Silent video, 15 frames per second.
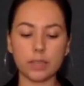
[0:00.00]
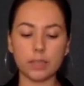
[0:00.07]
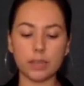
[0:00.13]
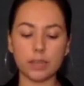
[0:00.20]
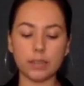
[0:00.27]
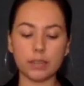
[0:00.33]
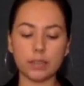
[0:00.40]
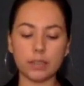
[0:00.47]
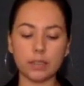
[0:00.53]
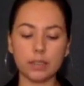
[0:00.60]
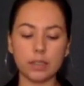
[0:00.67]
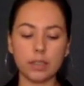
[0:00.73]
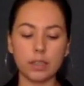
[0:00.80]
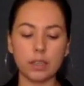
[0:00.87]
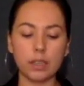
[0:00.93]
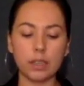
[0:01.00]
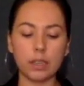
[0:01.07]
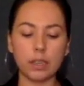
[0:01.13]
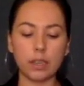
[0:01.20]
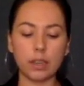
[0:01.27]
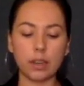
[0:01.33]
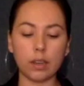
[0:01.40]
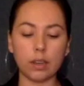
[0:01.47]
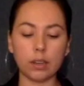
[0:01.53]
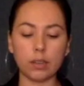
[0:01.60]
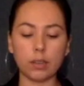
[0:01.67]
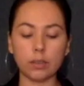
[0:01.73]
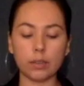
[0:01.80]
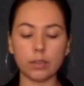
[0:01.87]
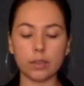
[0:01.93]
pants, and all of
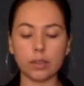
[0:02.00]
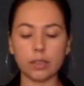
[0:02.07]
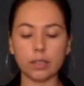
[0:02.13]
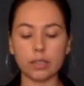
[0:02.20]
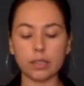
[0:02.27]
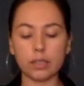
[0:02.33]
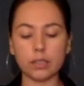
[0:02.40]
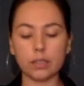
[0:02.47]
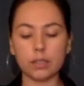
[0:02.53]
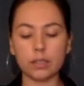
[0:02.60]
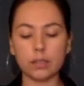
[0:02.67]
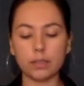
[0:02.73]
our belongings.